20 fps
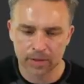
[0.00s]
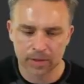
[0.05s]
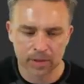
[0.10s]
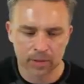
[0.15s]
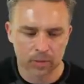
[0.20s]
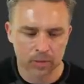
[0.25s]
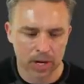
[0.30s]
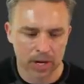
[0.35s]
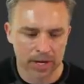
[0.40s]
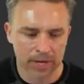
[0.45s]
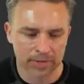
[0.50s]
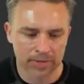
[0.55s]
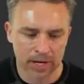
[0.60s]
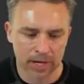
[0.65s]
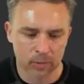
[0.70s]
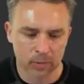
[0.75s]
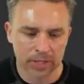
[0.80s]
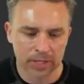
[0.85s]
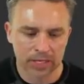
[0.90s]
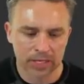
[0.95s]
right?
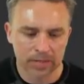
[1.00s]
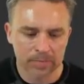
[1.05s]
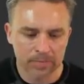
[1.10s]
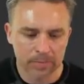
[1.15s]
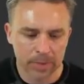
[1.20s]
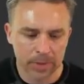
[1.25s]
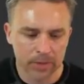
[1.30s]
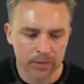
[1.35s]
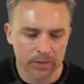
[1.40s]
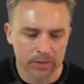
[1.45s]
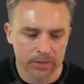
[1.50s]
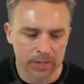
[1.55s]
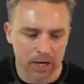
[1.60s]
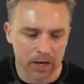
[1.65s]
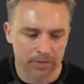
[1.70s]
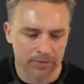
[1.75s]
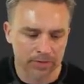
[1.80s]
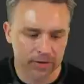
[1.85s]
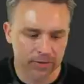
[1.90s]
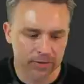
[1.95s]
That we can build
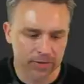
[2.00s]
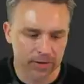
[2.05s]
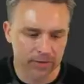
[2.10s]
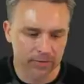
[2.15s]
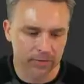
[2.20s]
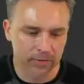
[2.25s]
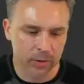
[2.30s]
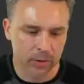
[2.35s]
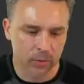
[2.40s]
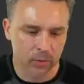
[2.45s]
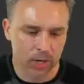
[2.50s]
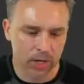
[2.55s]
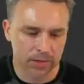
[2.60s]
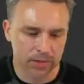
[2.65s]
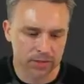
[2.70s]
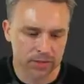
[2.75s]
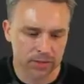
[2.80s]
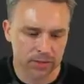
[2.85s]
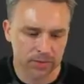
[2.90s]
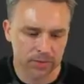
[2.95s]
off of if we want
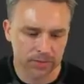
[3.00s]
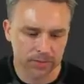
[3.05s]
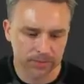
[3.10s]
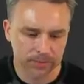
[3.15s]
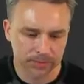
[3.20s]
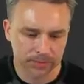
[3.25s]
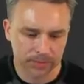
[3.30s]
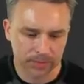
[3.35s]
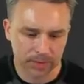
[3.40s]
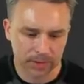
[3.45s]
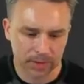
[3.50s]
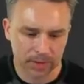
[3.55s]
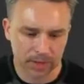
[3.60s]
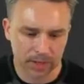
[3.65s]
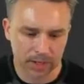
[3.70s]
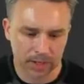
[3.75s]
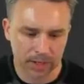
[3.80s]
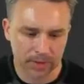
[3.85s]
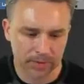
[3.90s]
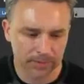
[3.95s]
to.
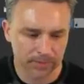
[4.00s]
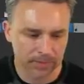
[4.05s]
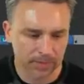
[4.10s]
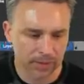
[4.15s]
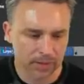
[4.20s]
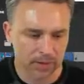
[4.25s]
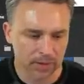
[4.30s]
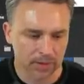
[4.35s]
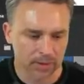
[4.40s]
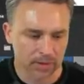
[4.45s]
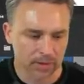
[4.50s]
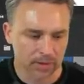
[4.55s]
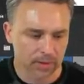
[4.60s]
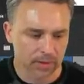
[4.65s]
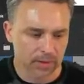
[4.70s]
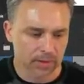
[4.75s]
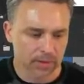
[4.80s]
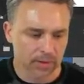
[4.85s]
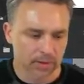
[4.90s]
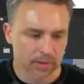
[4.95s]
Okay.
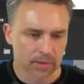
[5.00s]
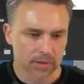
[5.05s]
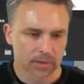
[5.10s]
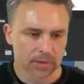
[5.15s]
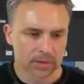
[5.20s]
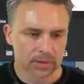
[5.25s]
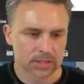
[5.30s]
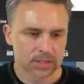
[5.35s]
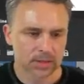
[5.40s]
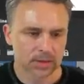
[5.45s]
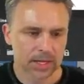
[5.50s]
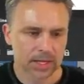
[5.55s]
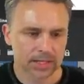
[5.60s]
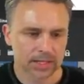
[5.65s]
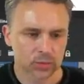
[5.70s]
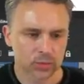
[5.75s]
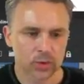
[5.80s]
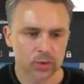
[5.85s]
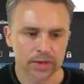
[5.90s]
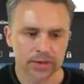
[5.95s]
So
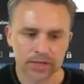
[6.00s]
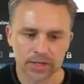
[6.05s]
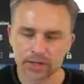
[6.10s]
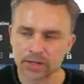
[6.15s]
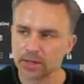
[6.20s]
that's within the